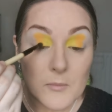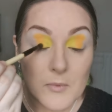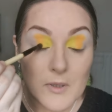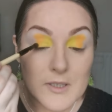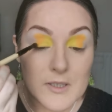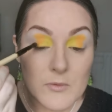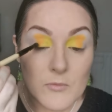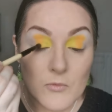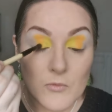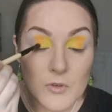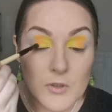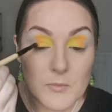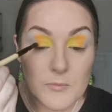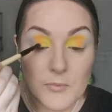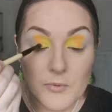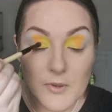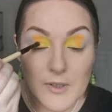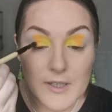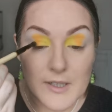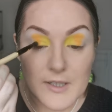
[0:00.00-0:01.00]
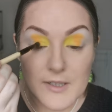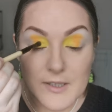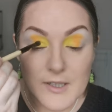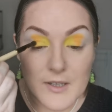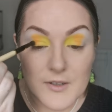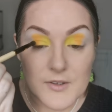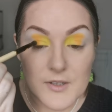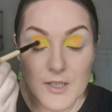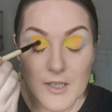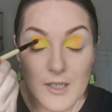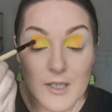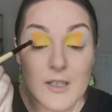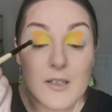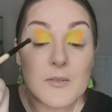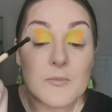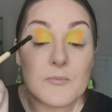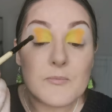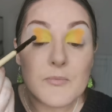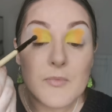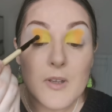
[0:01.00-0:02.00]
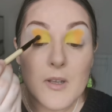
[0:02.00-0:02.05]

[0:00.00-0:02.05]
but I didn't want to bring another